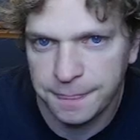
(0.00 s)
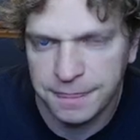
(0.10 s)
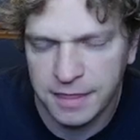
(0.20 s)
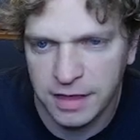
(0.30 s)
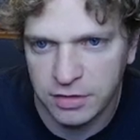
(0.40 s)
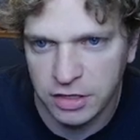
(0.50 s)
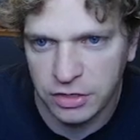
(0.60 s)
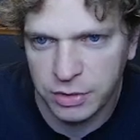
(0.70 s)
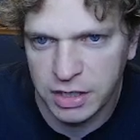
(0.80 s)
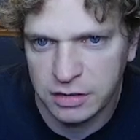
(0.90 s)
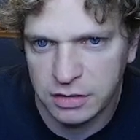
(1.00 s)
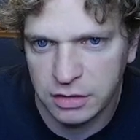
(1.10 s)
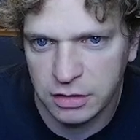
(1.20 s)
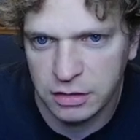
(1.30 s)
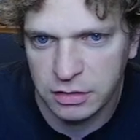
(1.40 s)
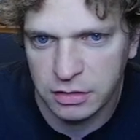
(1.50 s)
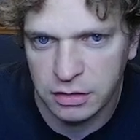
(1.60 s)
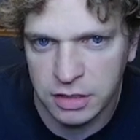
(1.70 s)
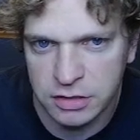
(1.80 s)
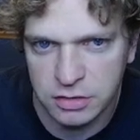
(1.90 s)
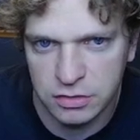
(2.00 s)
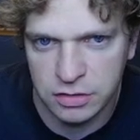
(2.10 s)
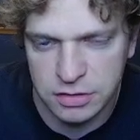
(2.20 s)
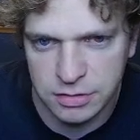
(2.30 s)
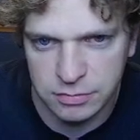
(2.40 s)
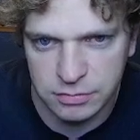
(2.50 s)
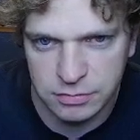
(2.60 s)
having a threat, an answer, and some